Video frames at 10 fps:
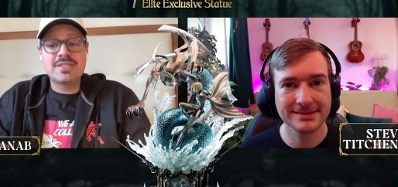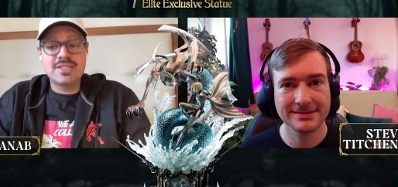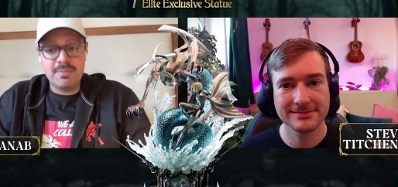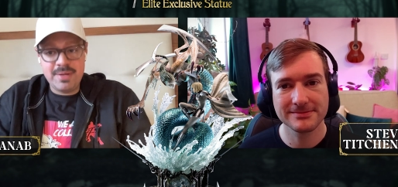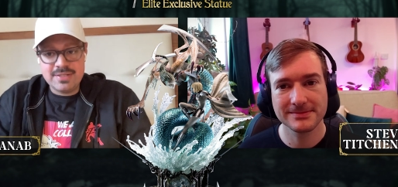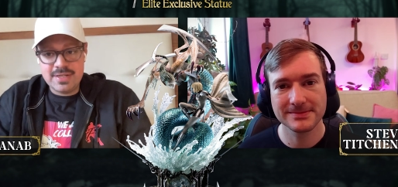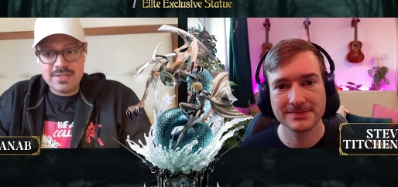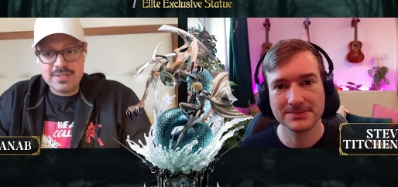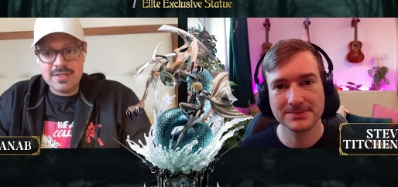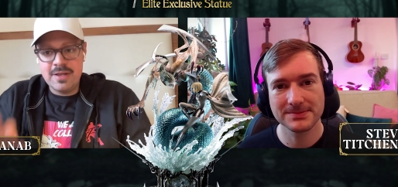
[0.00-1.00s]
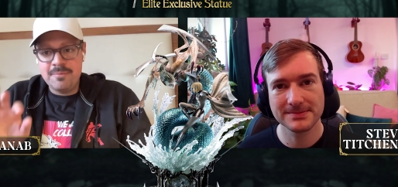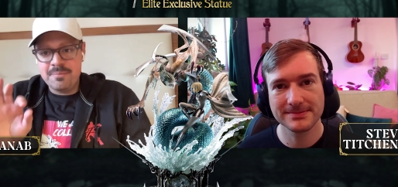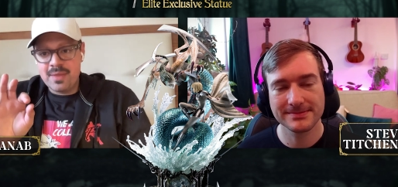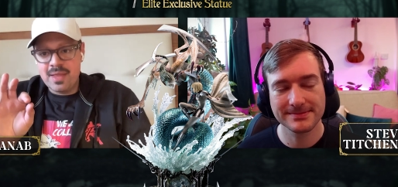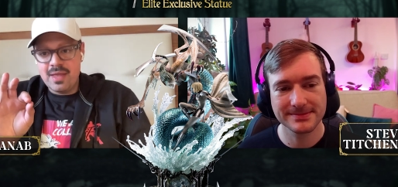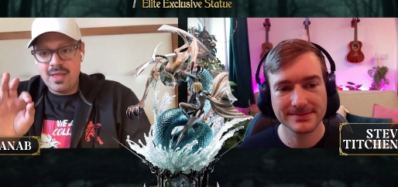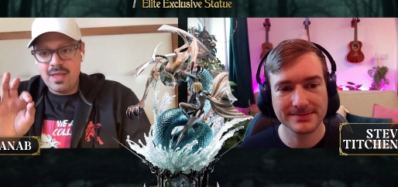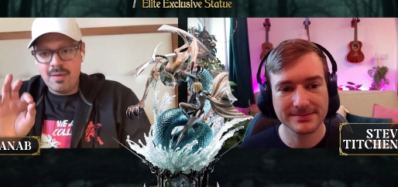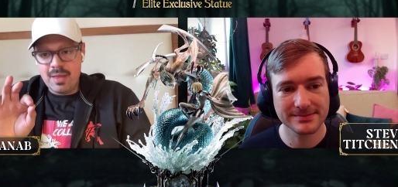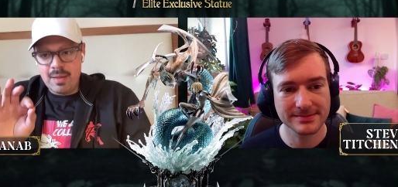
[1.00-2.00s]
Speaker 1: masterpieces,
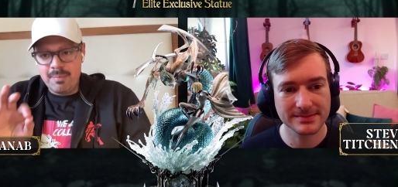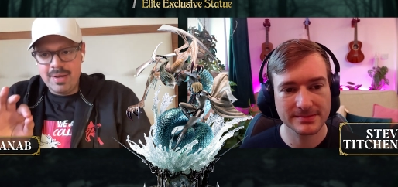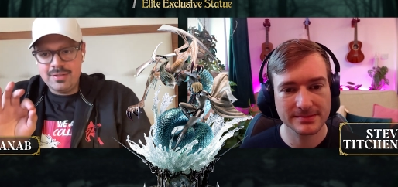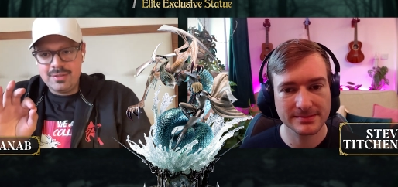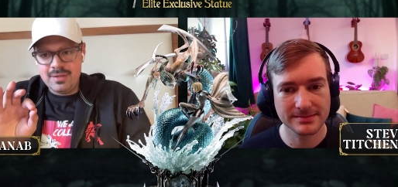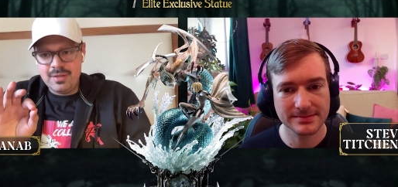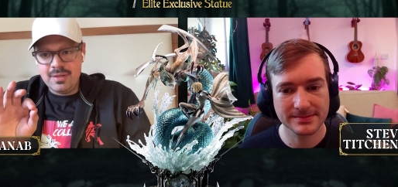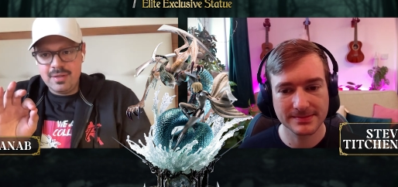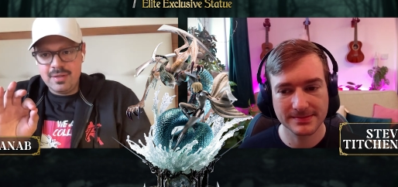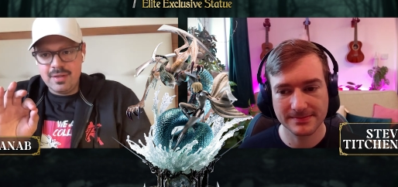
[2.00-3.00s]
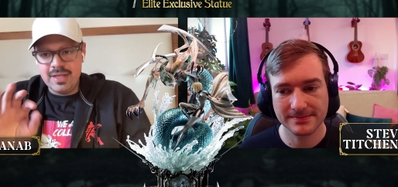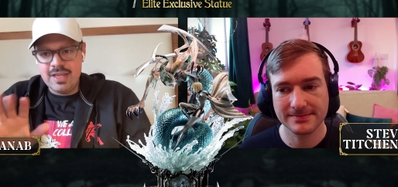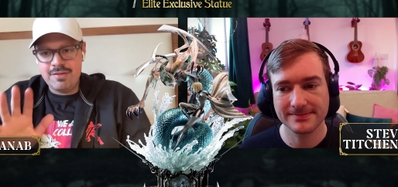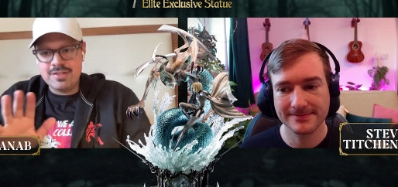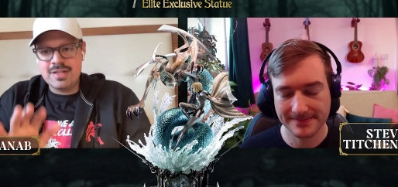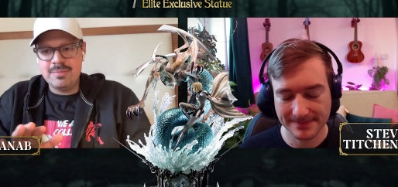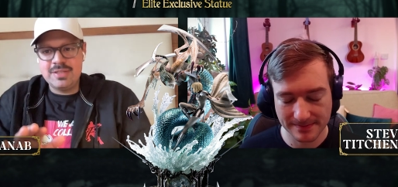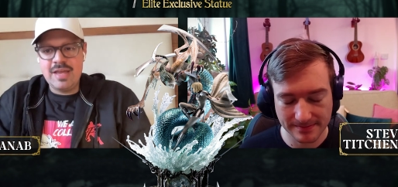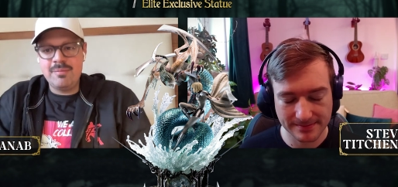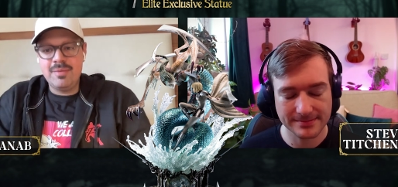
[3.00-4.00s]
but give us
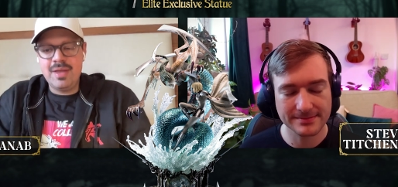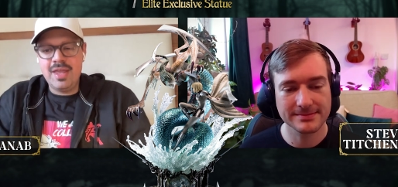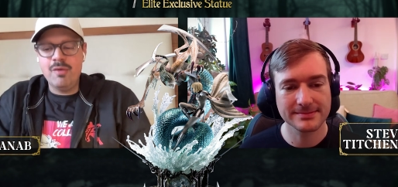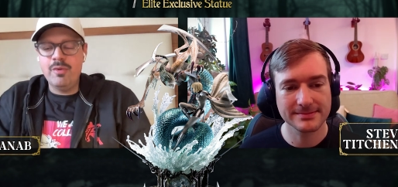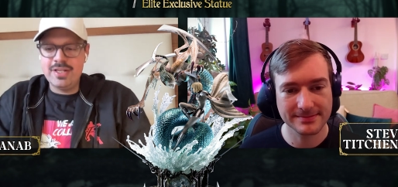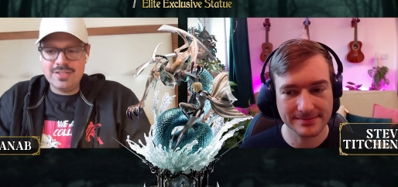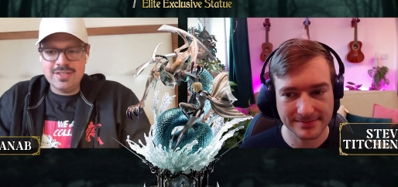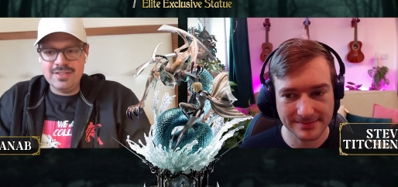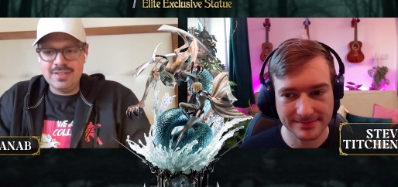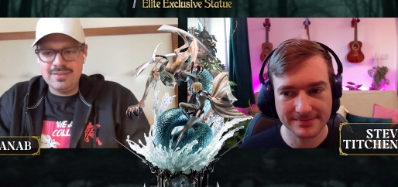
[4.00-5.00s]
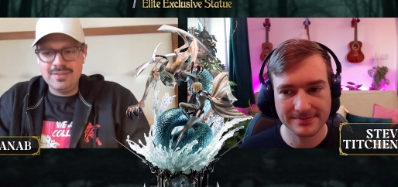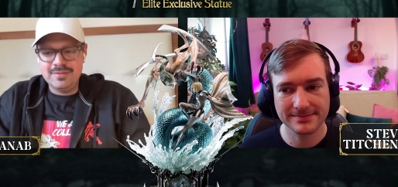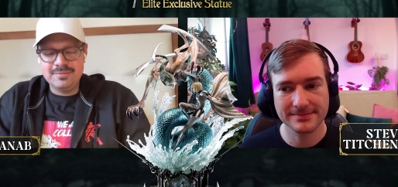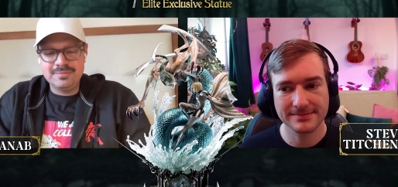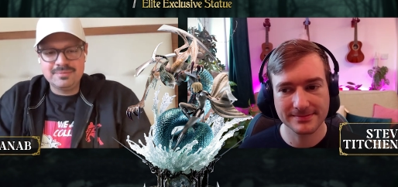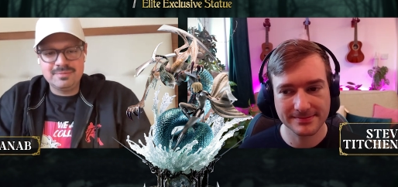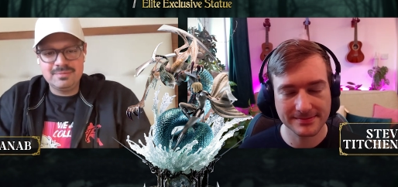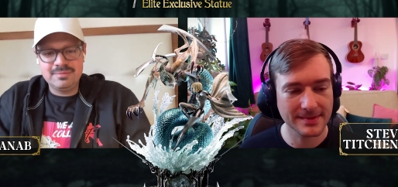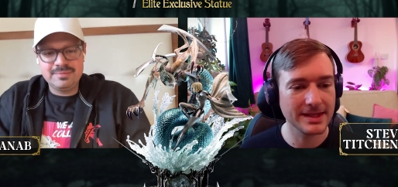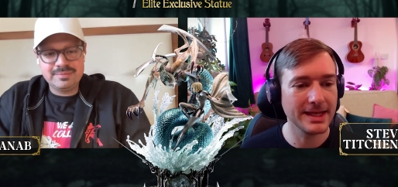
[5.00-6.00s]
some time uh, when it's needed.
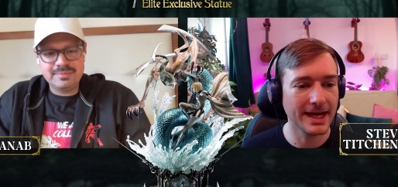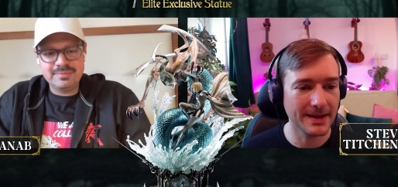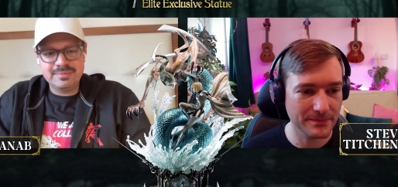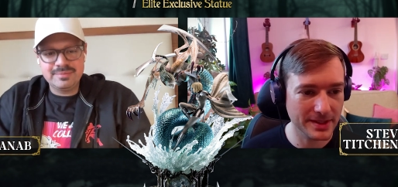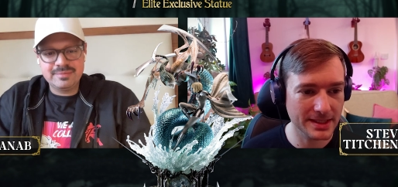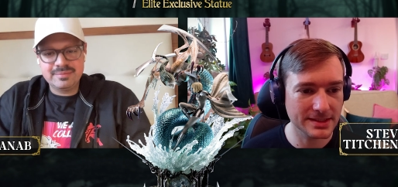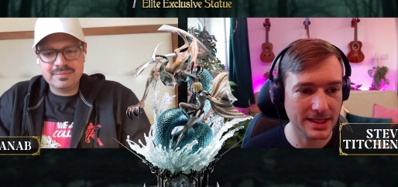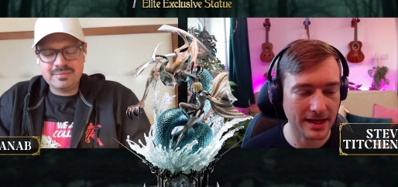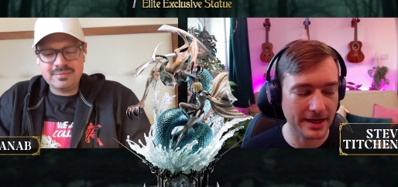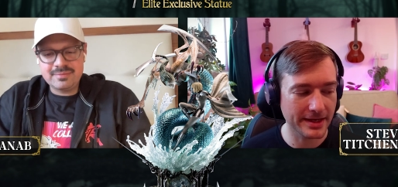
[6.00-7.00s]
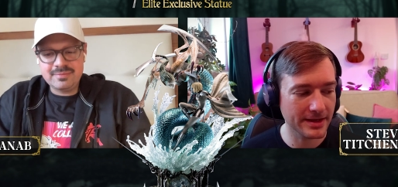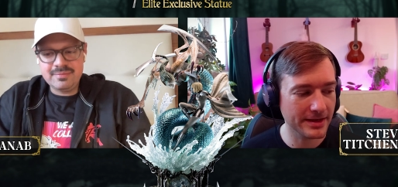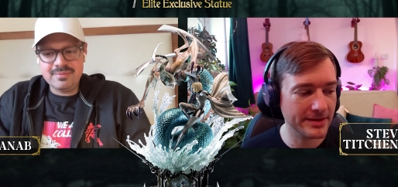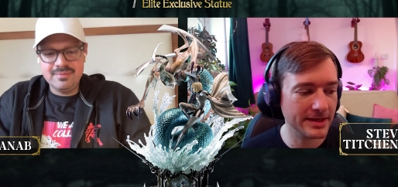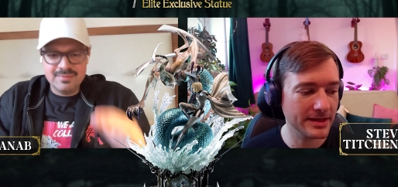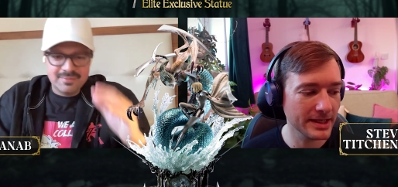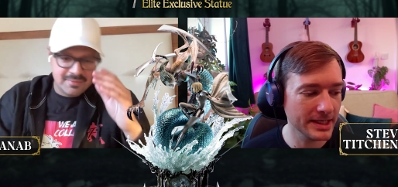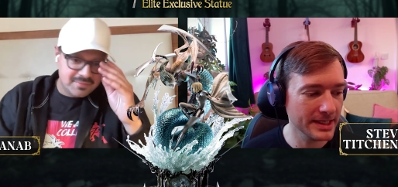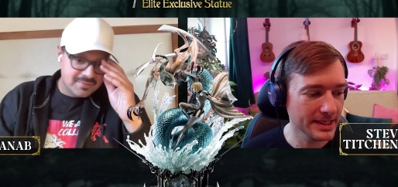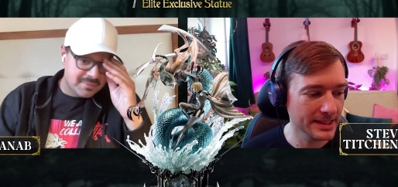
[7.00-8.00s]
Speaker 2: Yeah, exactly. And I think
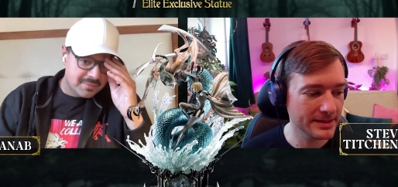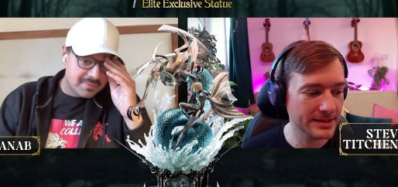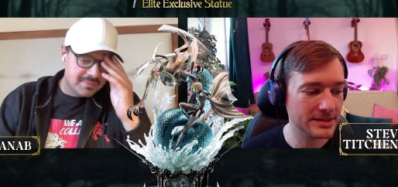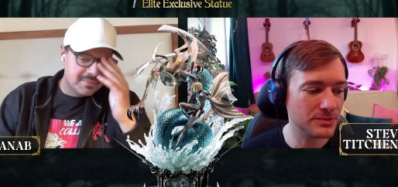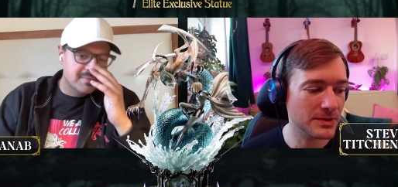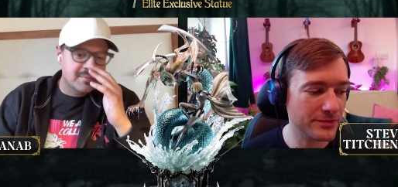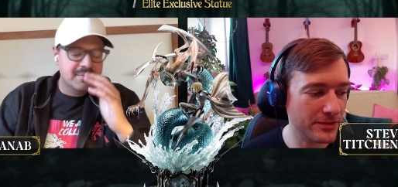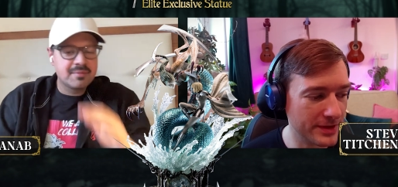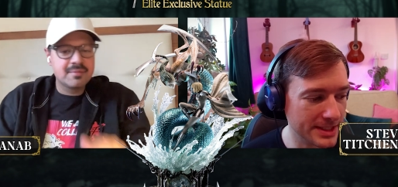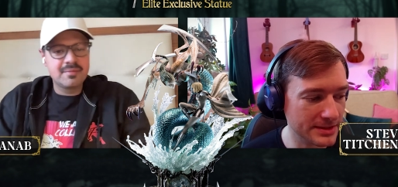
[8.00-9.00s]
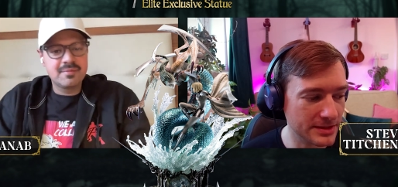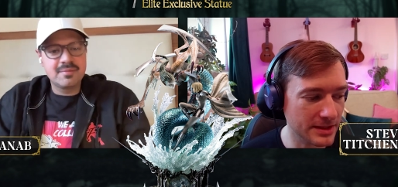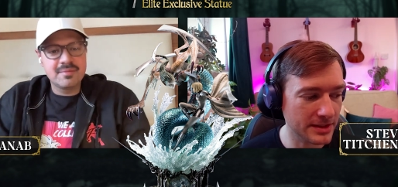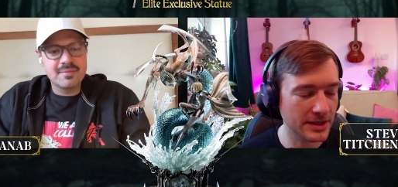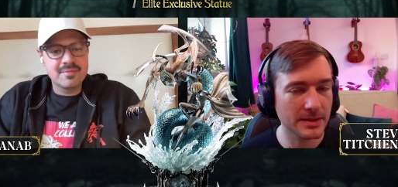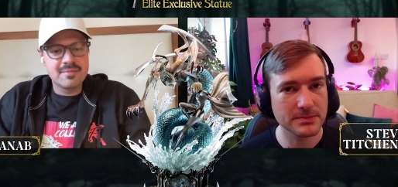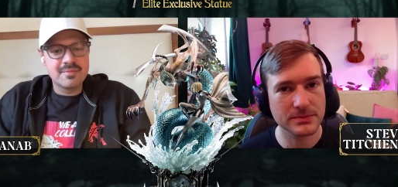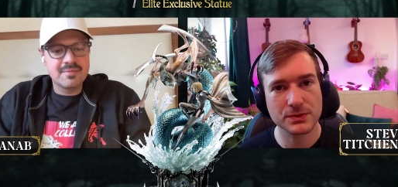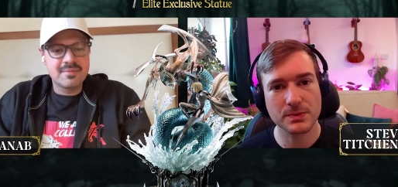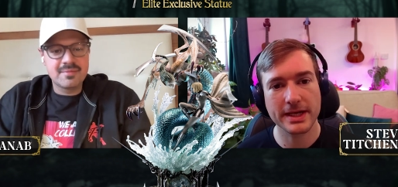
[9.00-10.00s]
this is one of the things that
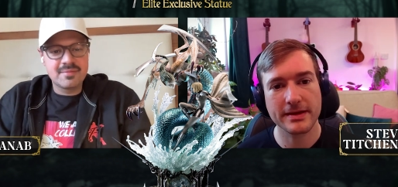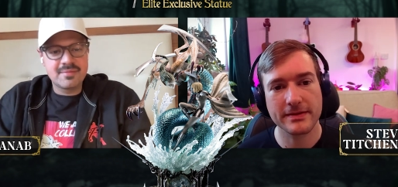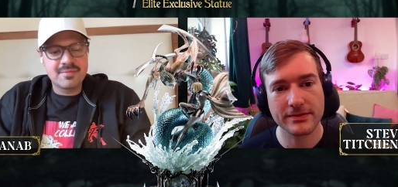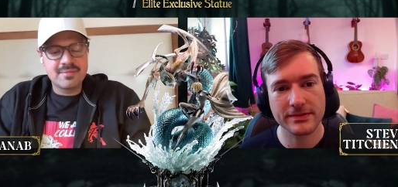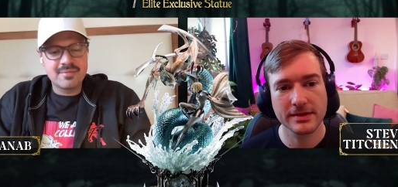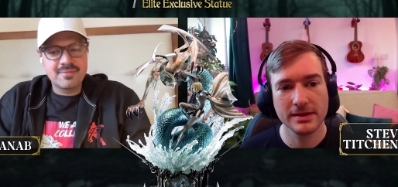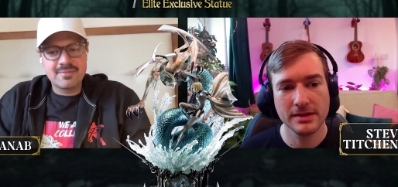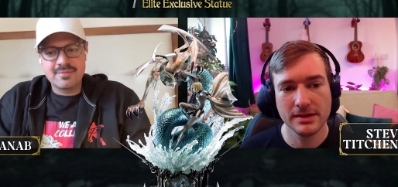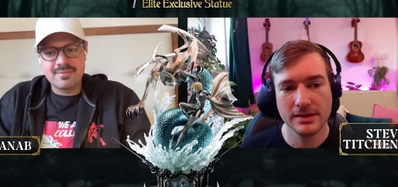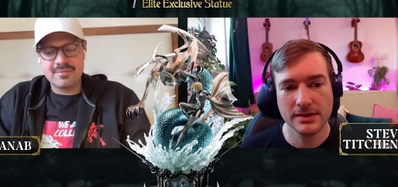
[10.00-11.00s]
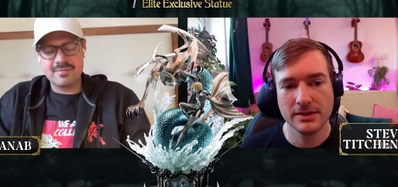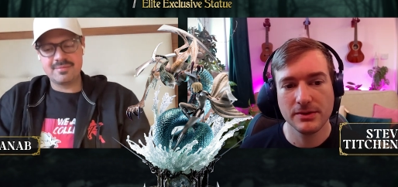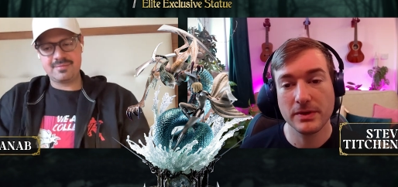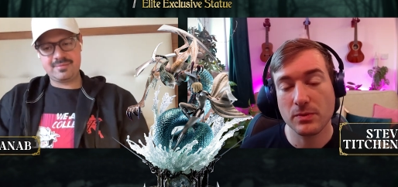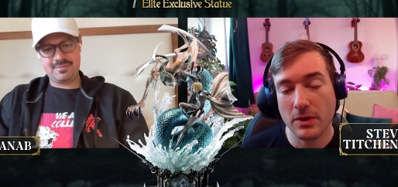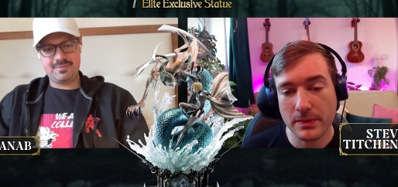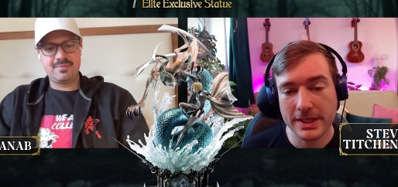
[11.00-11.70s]
comes with with what we